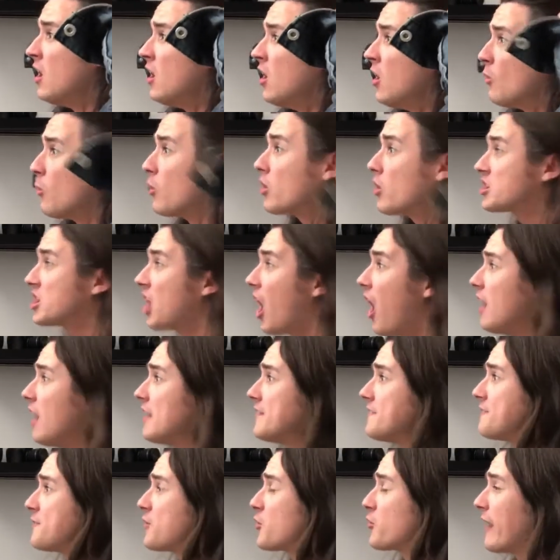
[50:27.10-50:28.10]
were gone
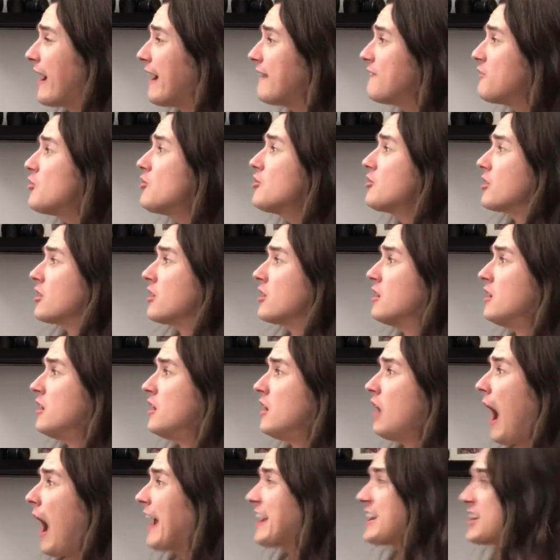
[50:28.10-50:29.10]
forever.
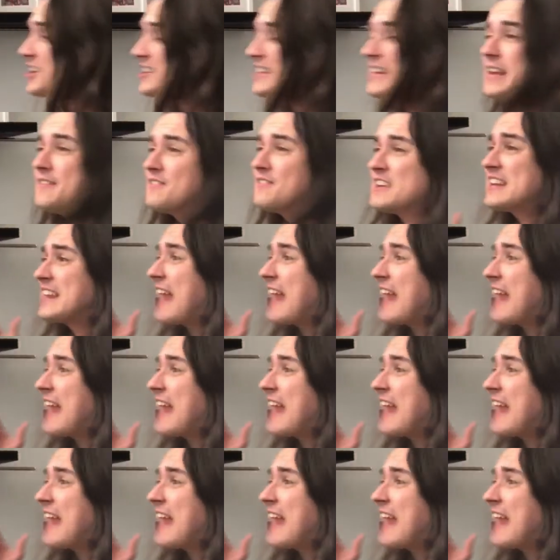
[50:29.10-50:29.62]
I couldn't even